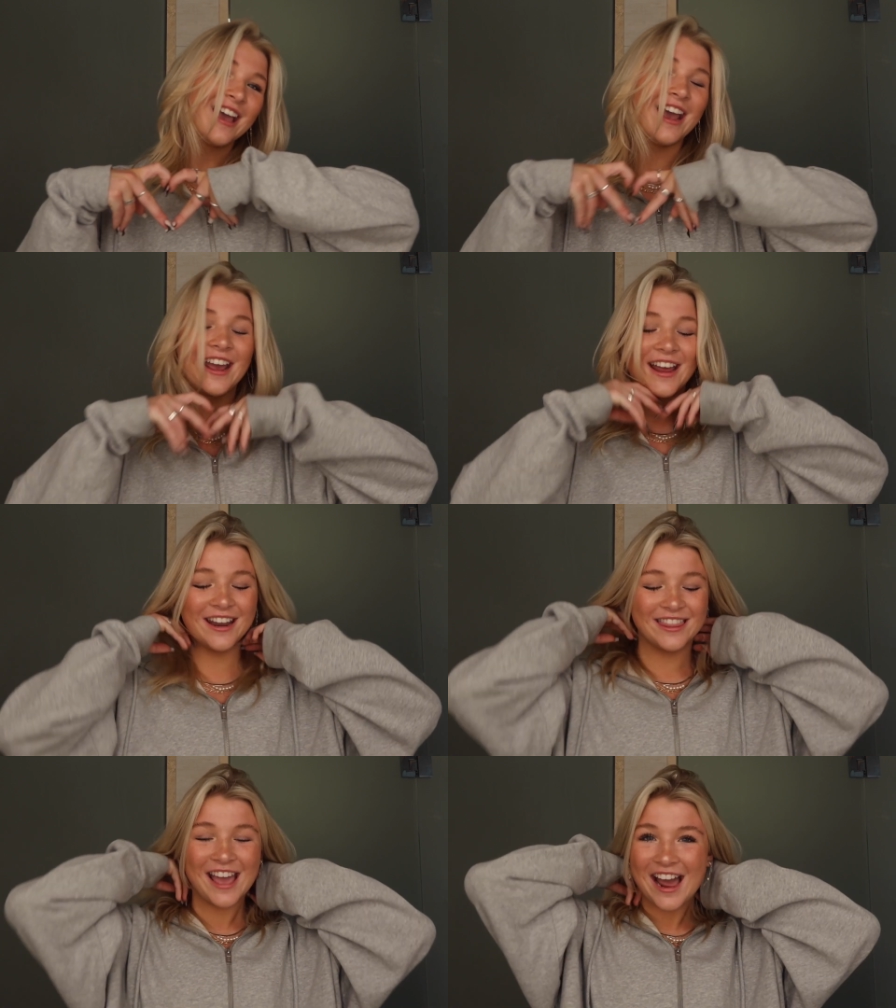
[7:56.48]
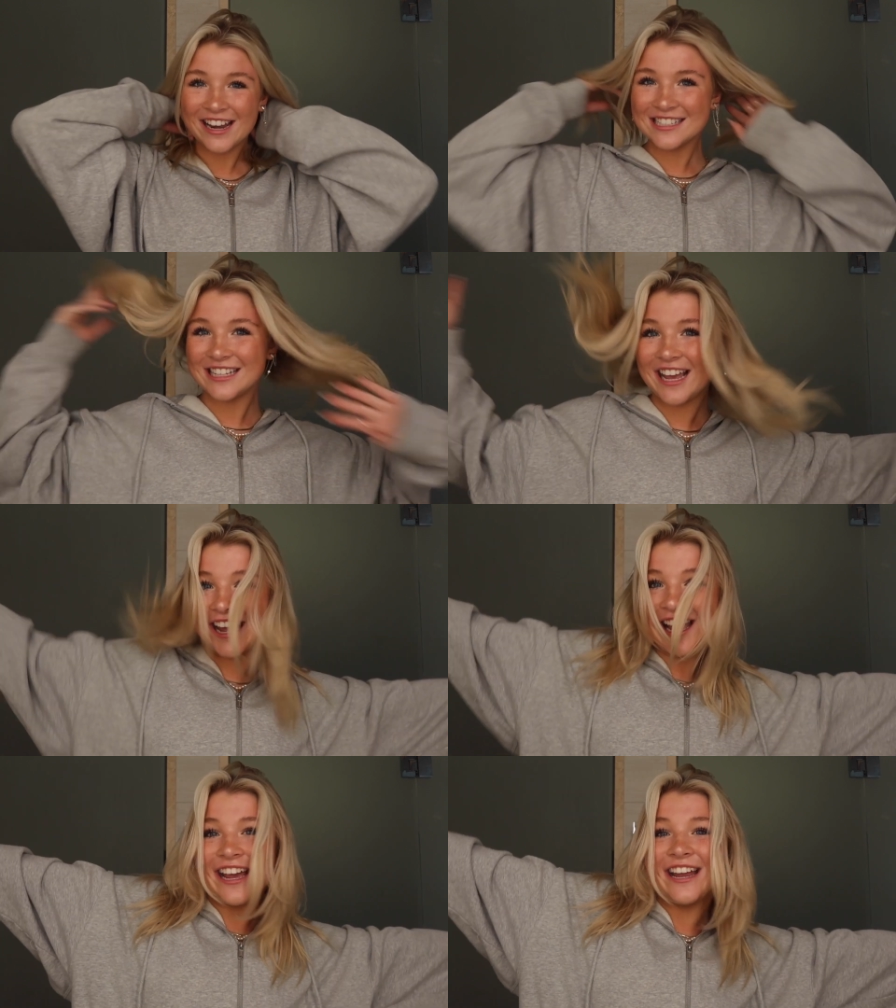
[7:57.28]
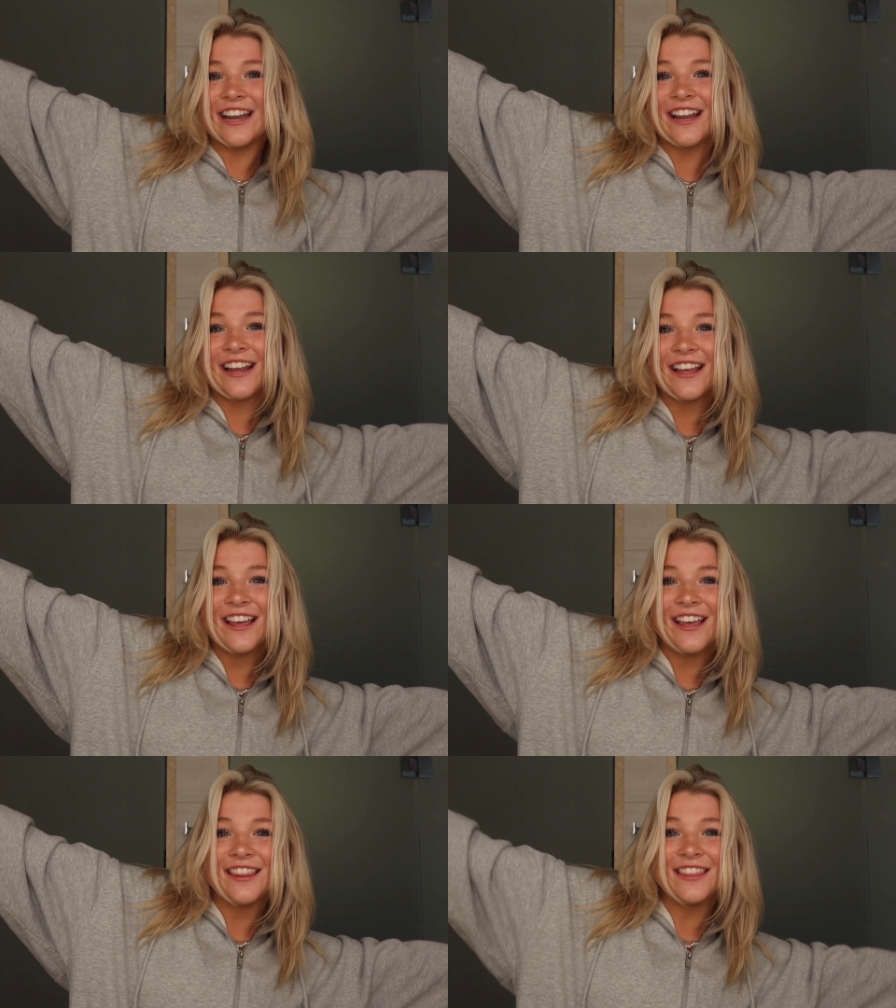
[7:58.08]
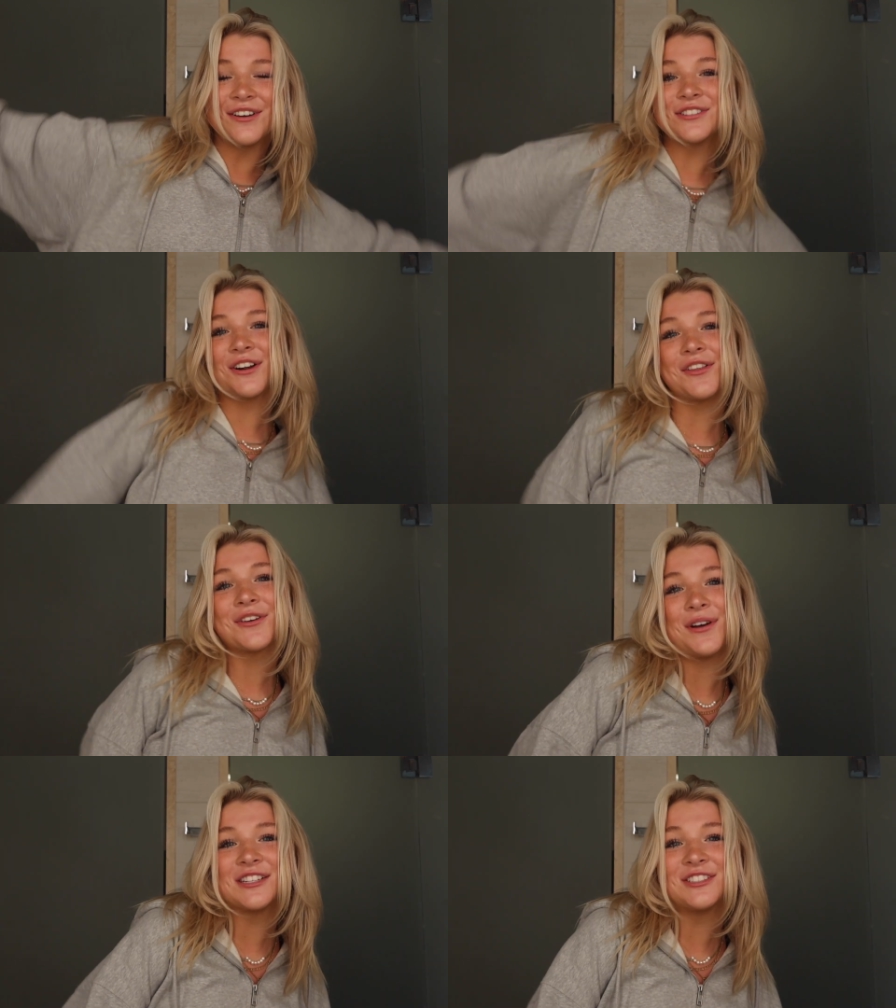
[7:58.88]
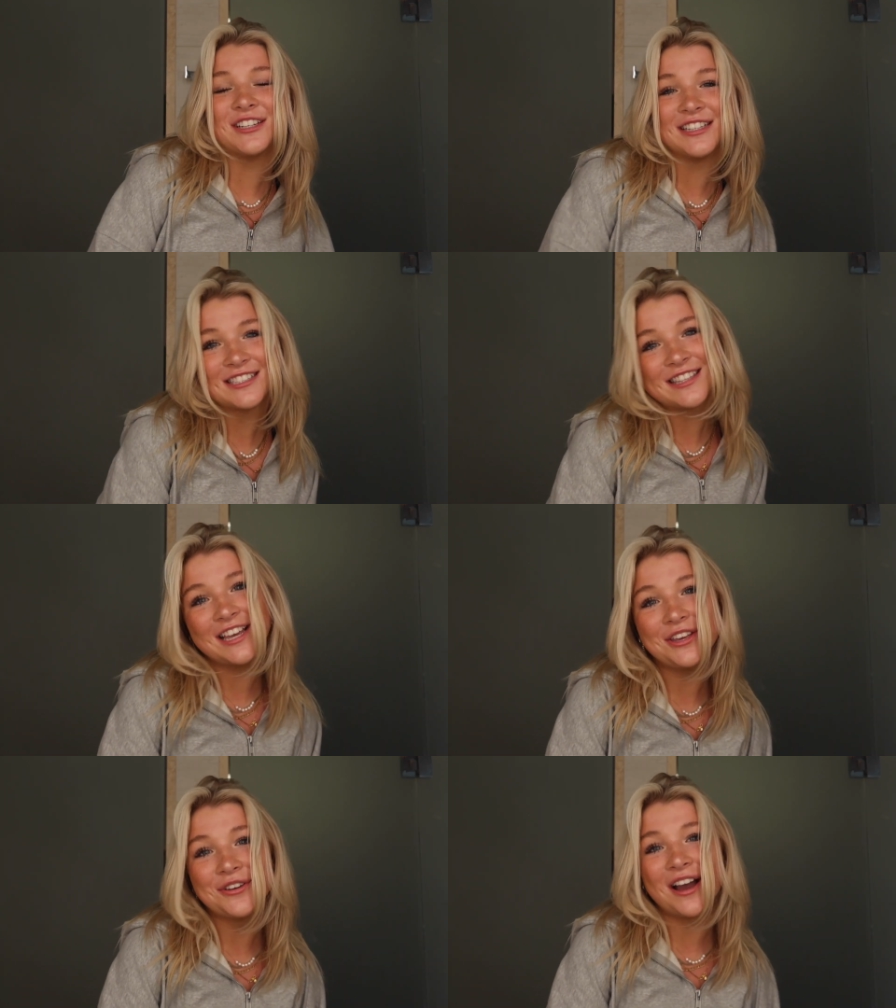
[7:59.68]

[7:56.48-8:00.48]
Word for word: And that is it. Those are all the questions. Thank you